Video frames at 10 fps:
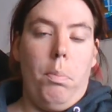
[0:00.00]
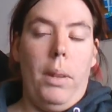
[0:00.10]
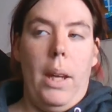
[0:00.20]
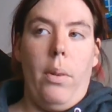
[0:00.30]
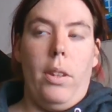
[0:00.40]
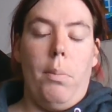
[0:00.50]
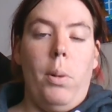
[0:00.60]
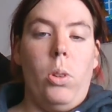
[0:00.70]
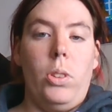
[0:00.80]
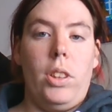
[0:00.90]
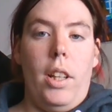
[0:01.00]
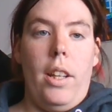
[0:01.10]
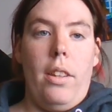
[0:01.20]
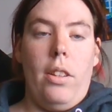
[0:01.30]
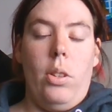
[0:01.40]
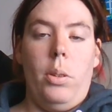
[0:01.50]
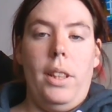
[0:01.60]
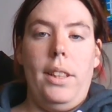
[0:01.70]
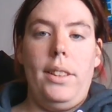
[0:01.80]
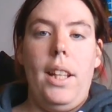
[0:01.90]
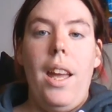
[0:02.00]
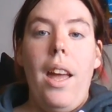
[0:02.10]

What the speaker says: play with the poles on it and the toys,